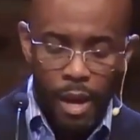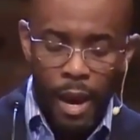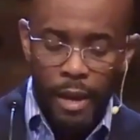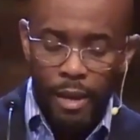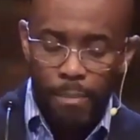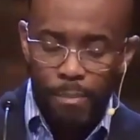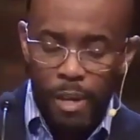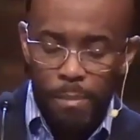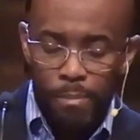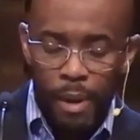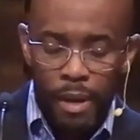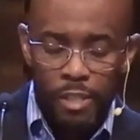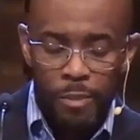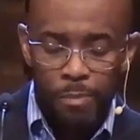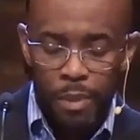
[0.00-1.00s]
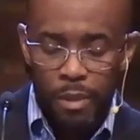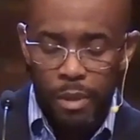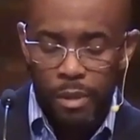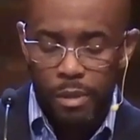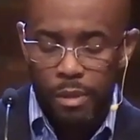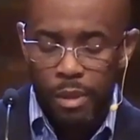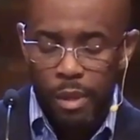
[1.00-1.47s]
I commit my
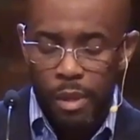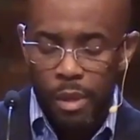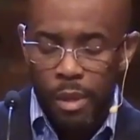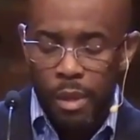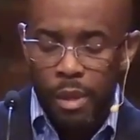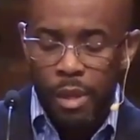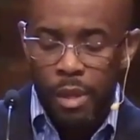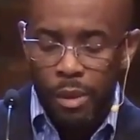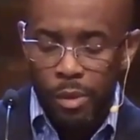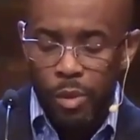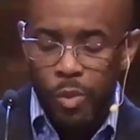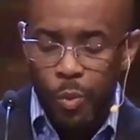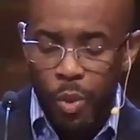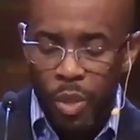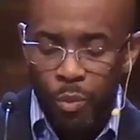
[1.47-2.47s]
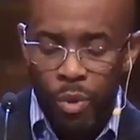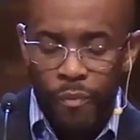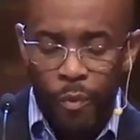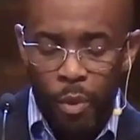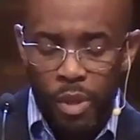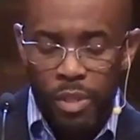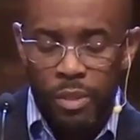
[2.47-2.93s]
spirit. In Luke
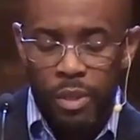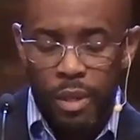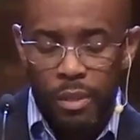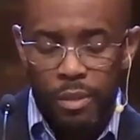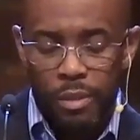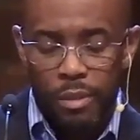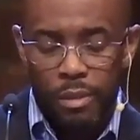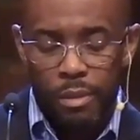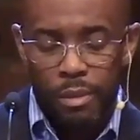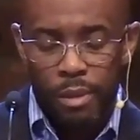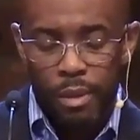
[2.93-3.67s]
23:46